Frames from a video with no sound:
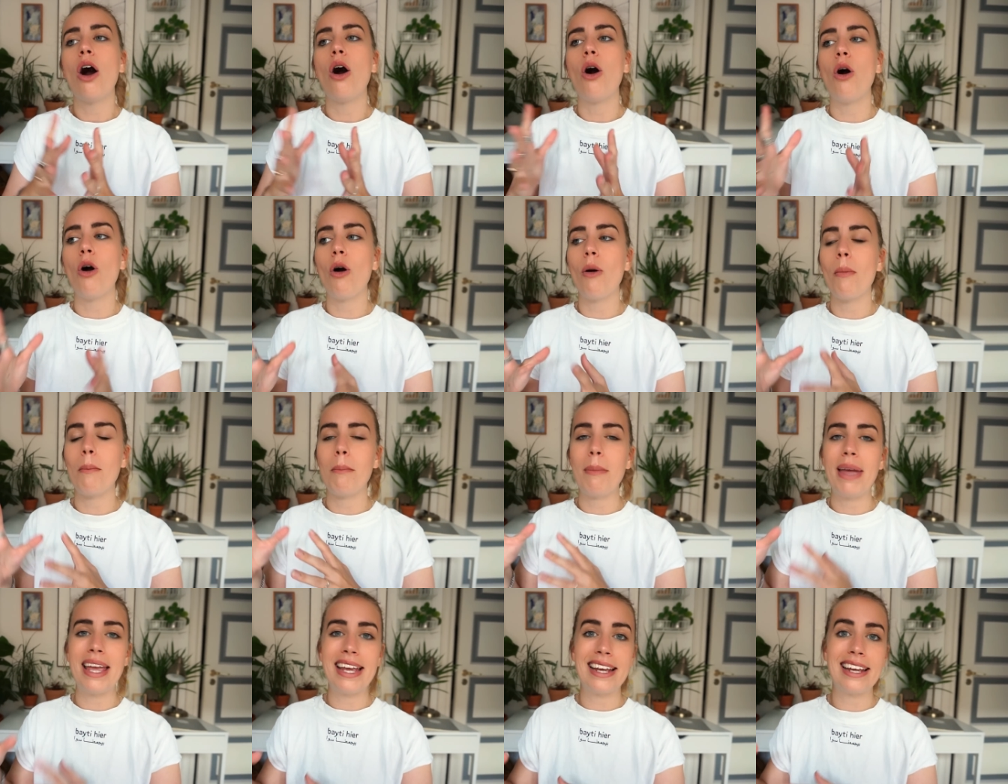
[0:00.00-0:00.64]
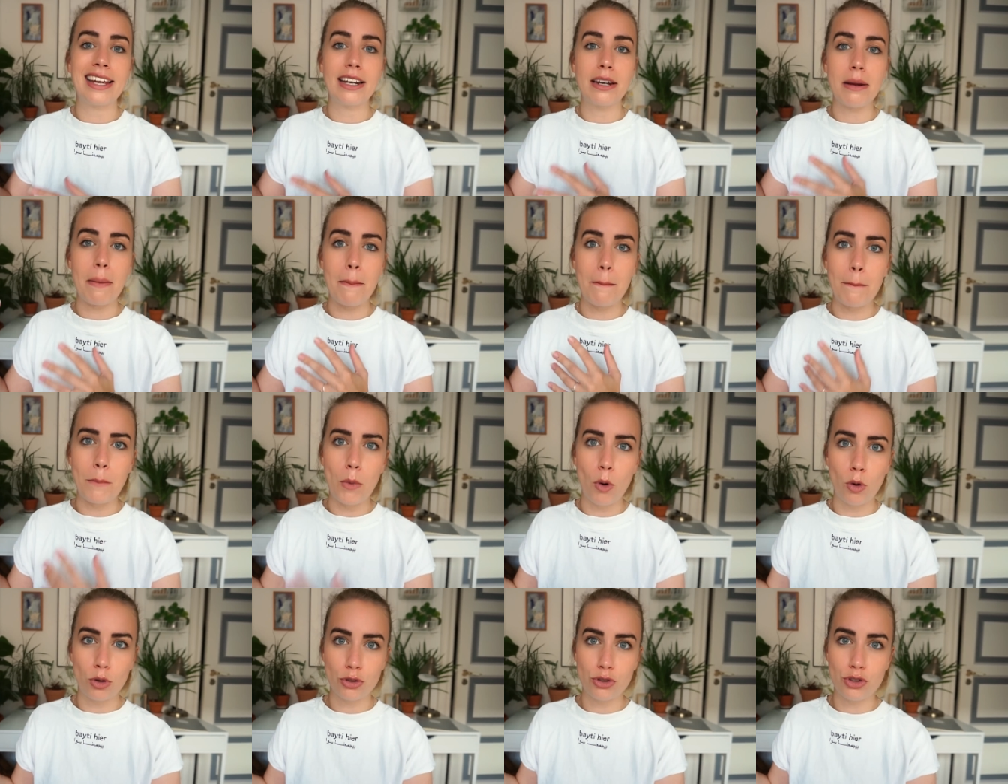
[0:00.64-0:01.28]
or make it
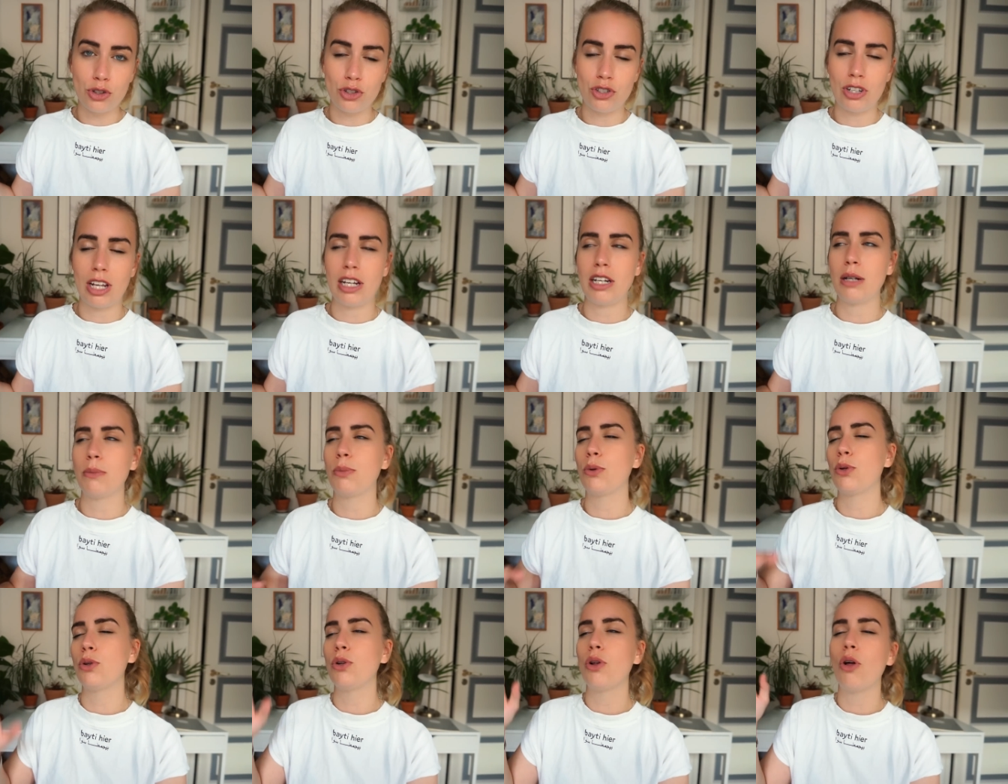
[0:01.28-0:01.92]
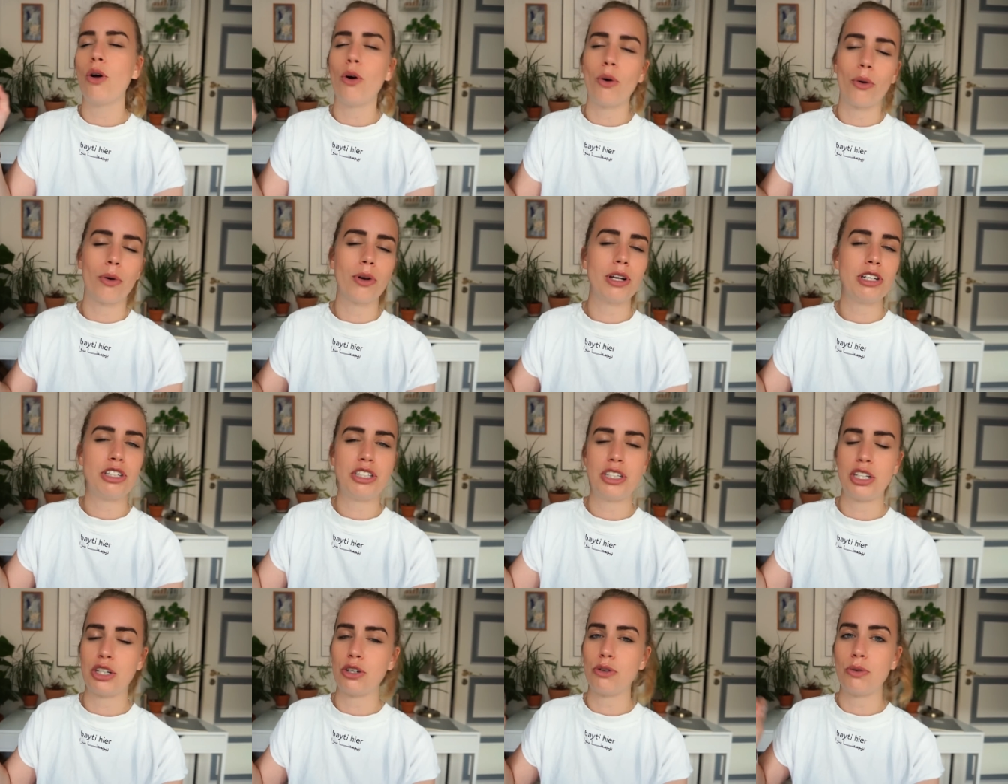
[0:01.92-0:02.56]
more sustainable, or
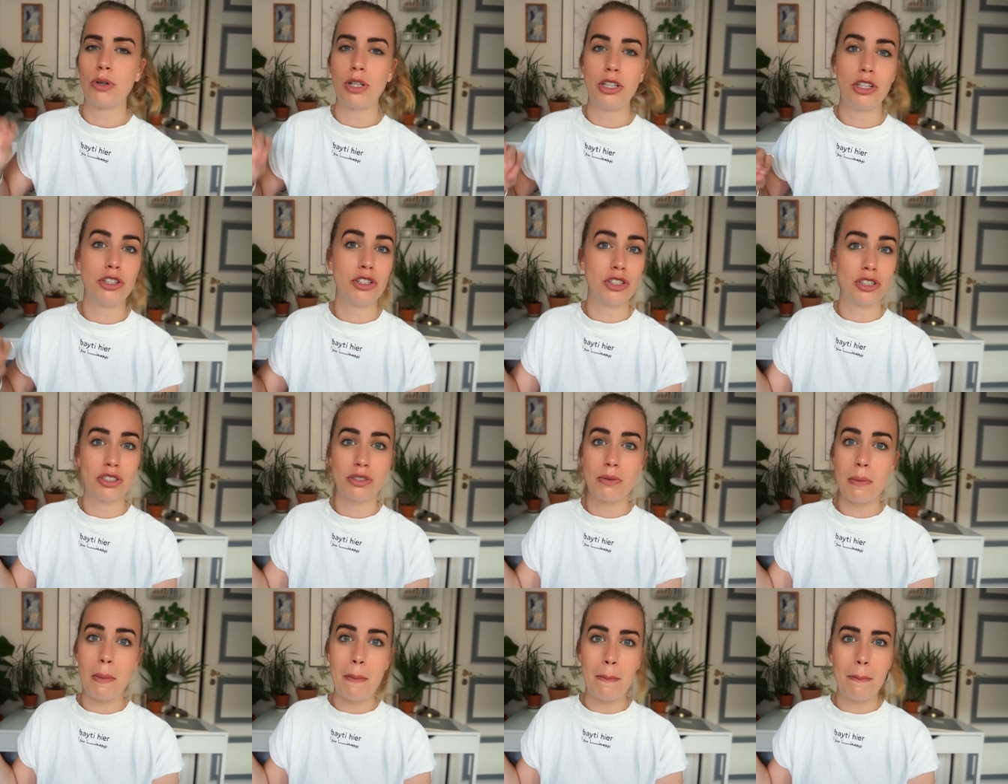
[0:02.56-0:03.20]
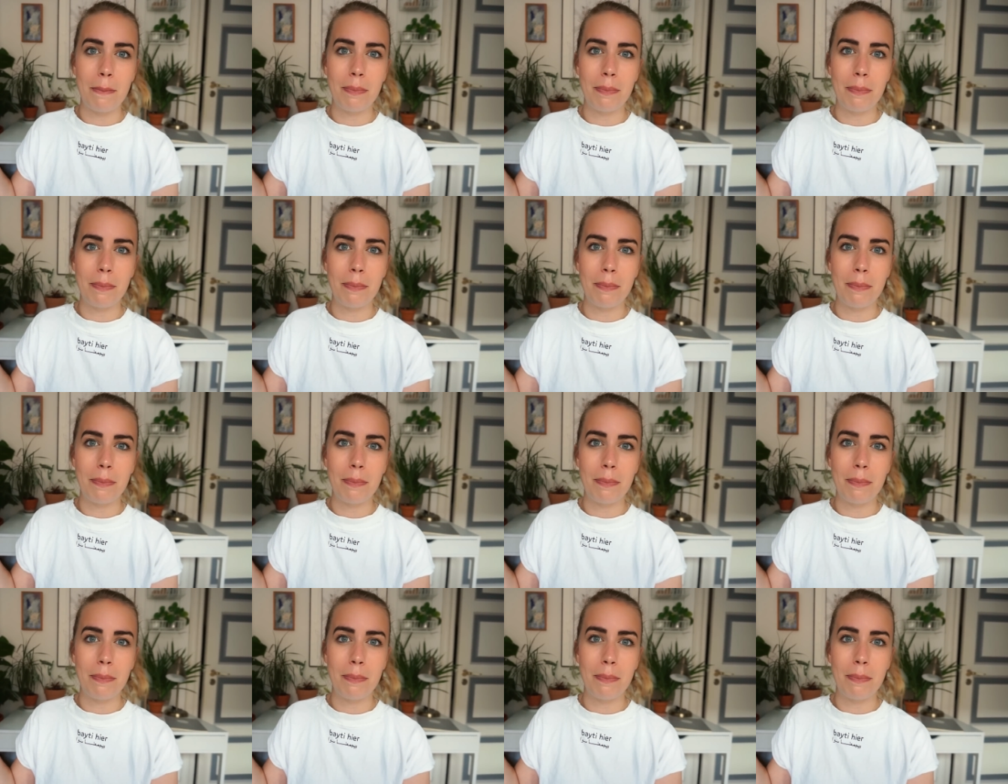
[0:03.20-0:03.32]
generally just